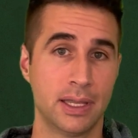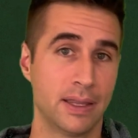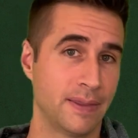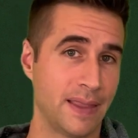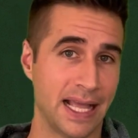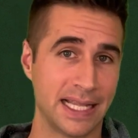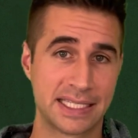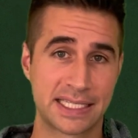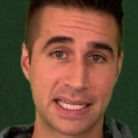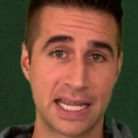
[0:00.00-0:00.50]

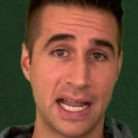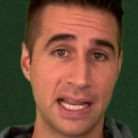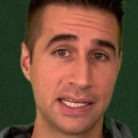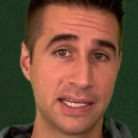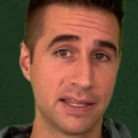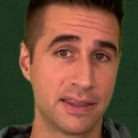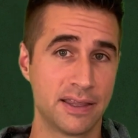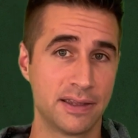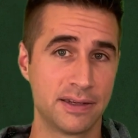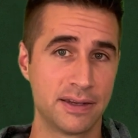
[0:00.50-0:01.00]
That's kind
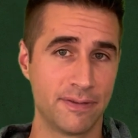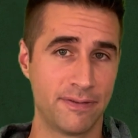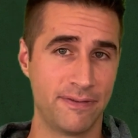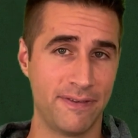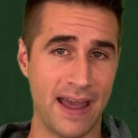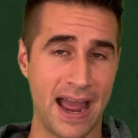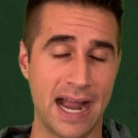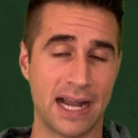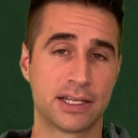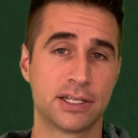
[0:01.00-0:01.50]
of the de
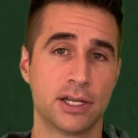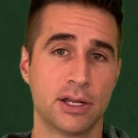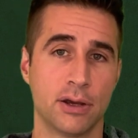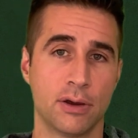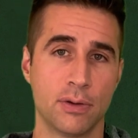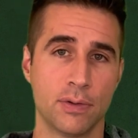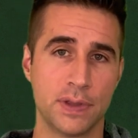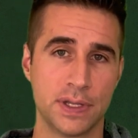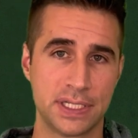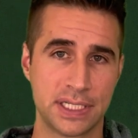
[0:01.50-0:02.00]

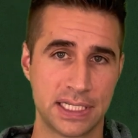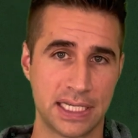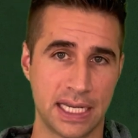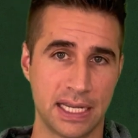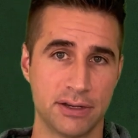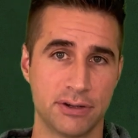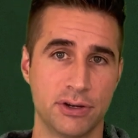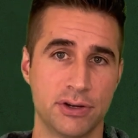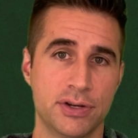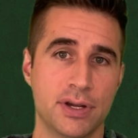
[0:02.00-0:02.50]
facto, the
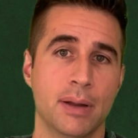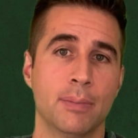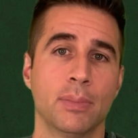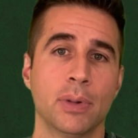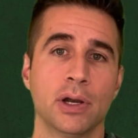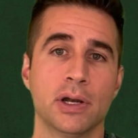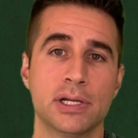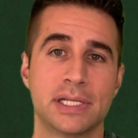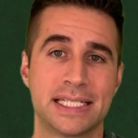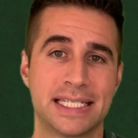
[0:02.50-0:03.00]
standard
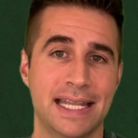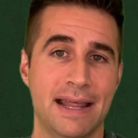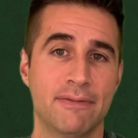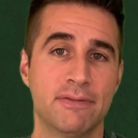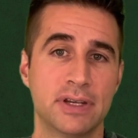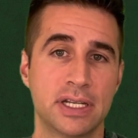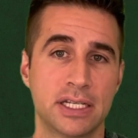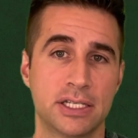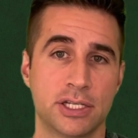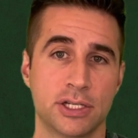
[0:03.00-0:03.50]
number,
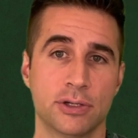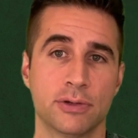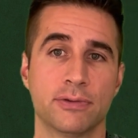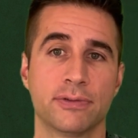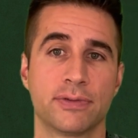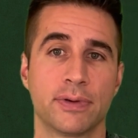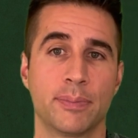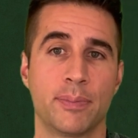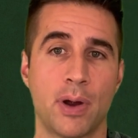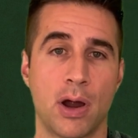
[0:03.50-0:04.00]
72
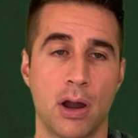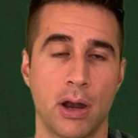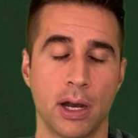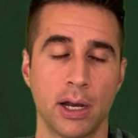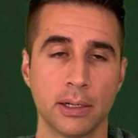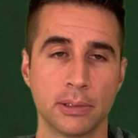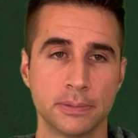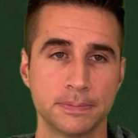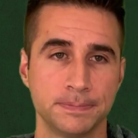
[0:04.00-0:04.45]
for par.